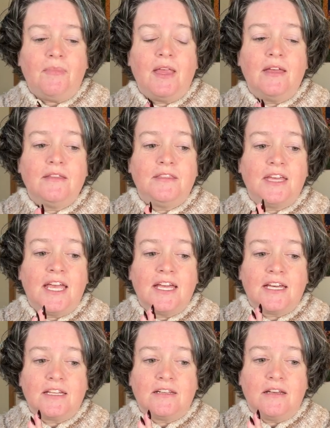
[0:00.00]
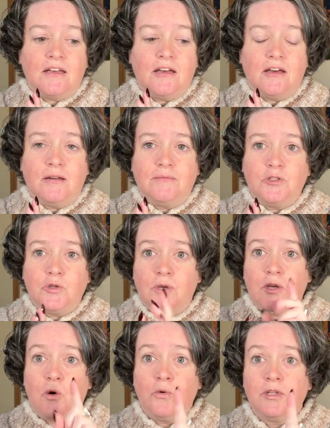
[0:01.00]
than
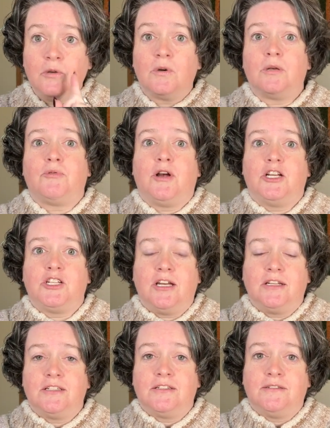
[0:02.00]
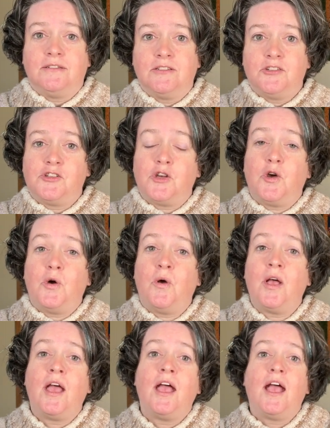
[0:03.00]
doing only one project. So
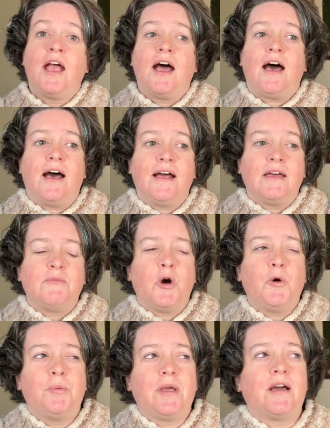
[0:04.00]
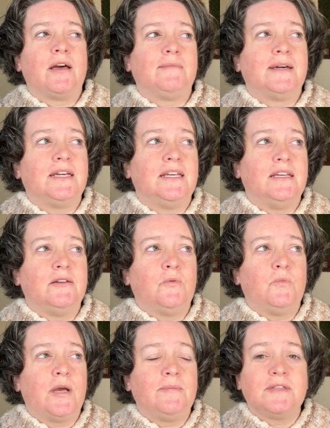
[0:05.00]
I am hoping on my
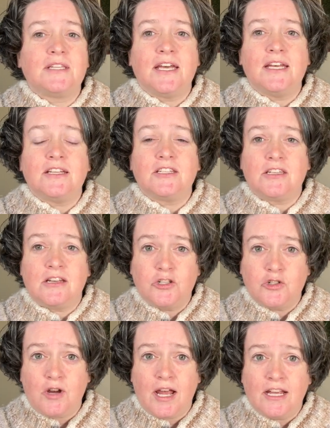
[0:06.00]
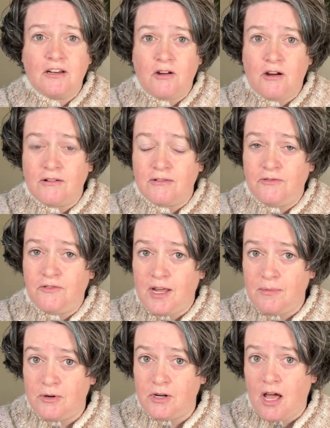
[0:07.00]
website,
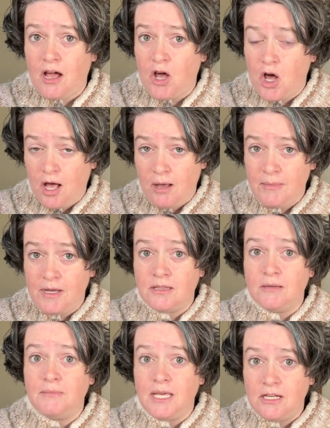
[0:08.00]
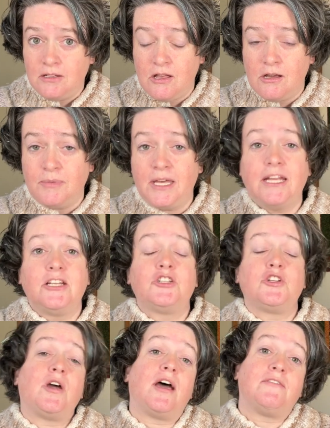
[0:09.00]
sundragonartandfiber.com, on the make along page
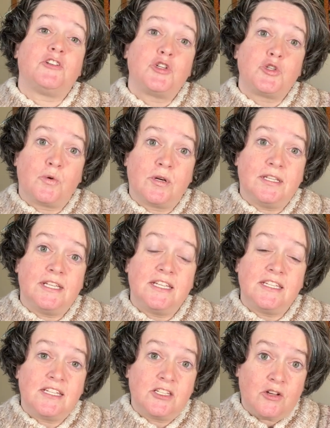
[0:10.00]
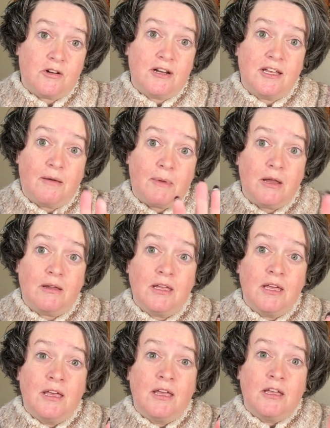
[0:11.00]
to have a short list. It's already on my
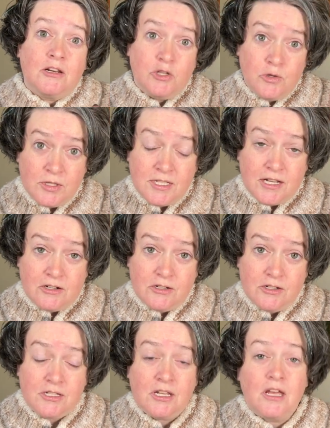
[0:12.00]
newsletters